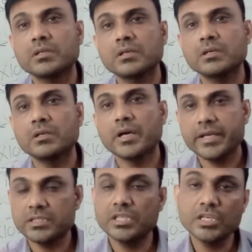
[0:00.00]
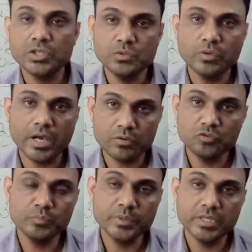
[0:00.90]
I think you have
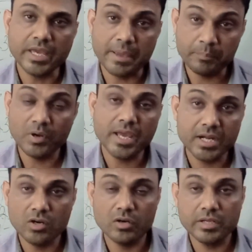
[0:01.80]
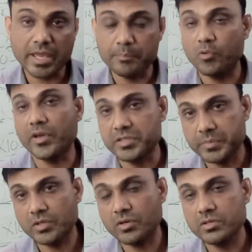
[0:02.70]
to be employer, not an employee,
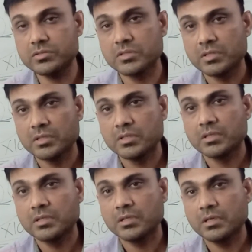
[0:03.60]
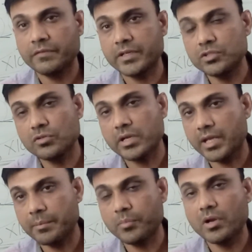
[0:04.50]
because when you are an
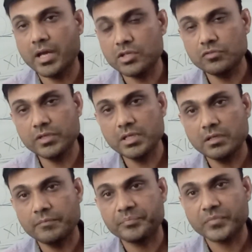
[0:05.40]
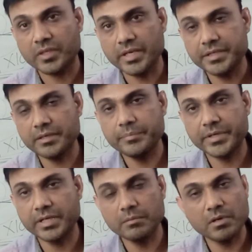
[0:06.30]
employer you will get a
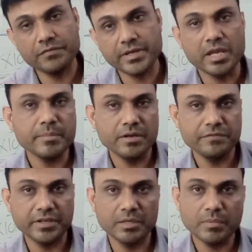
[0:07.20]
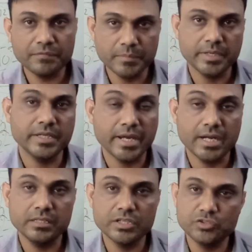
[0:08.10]
freedom of time and freedom of money,
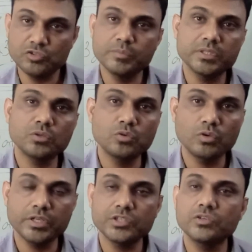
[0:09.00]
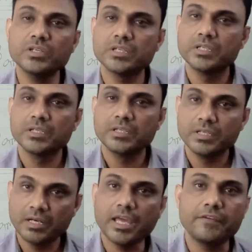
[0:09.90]
and this should be the goal in your
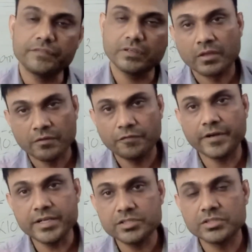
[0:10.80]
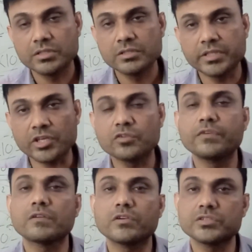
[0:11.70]
life. Friends, thank you
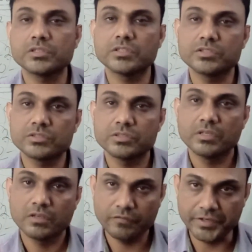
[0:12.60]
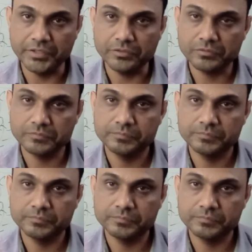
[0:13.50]
for watching this video.